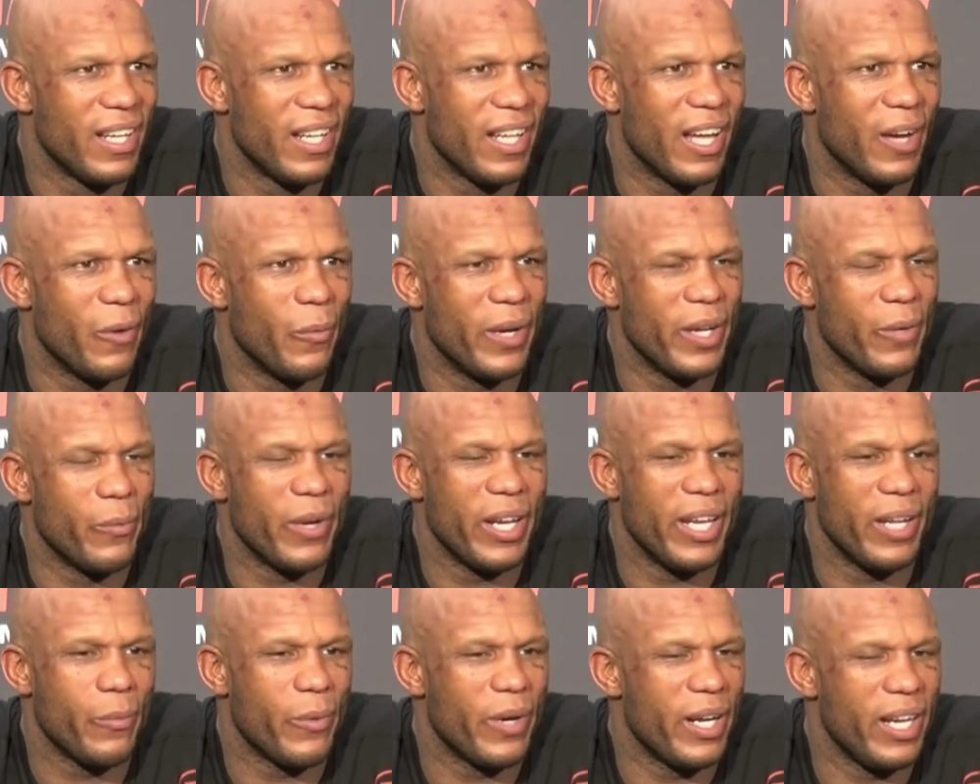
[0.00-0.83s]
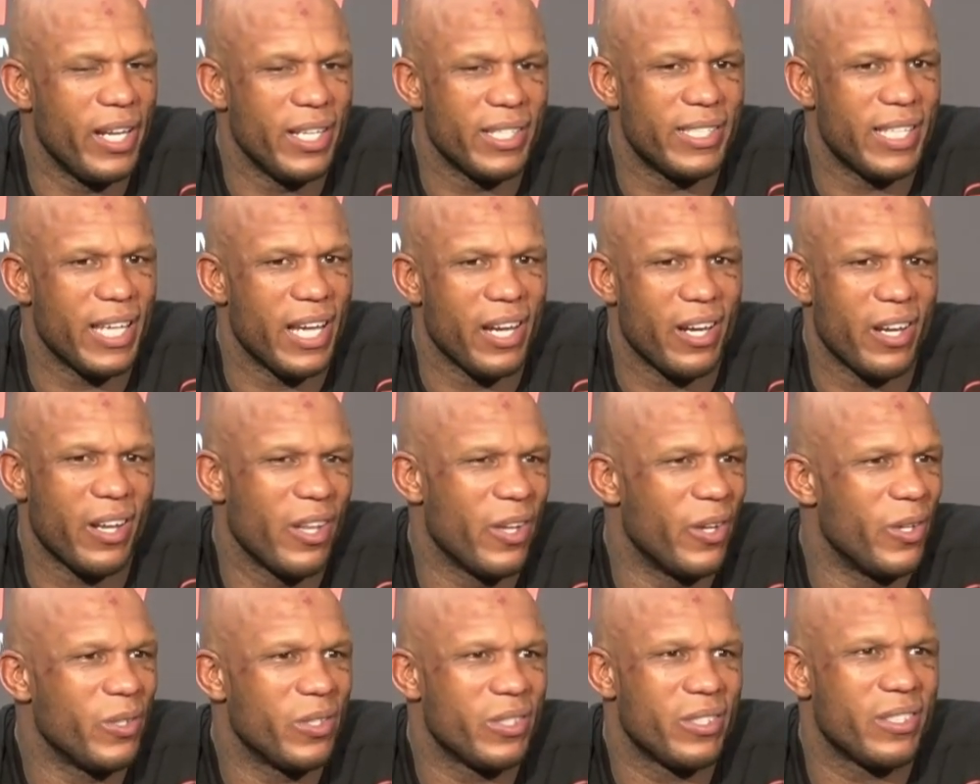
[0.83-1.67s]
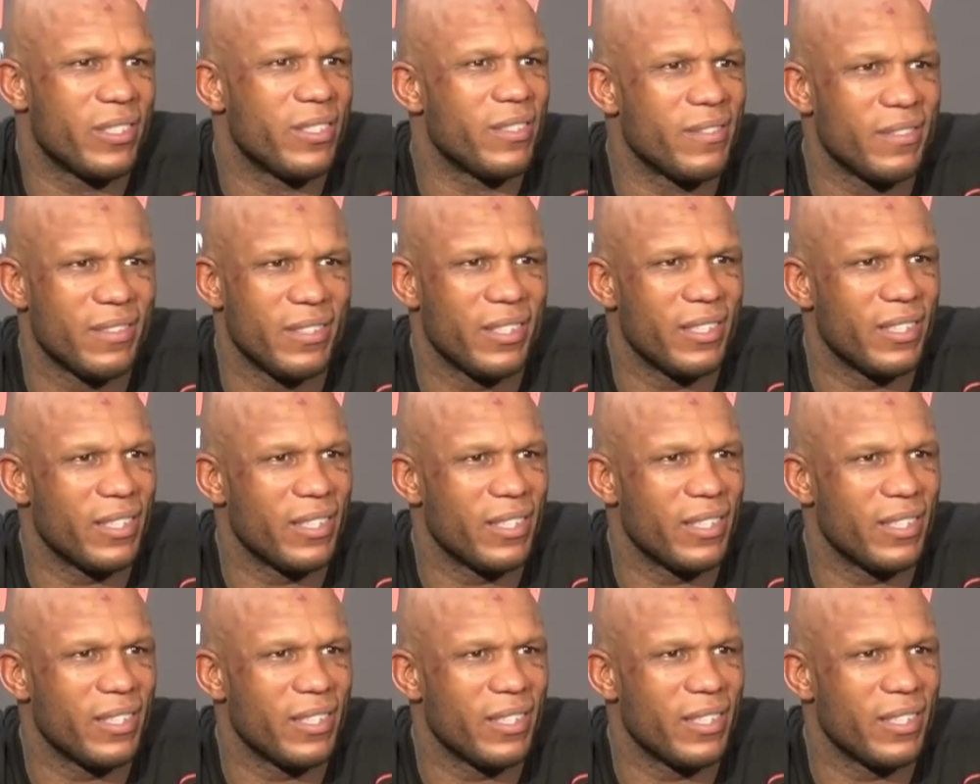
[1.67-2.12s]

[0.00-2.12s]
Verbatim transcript: Like when it's that close,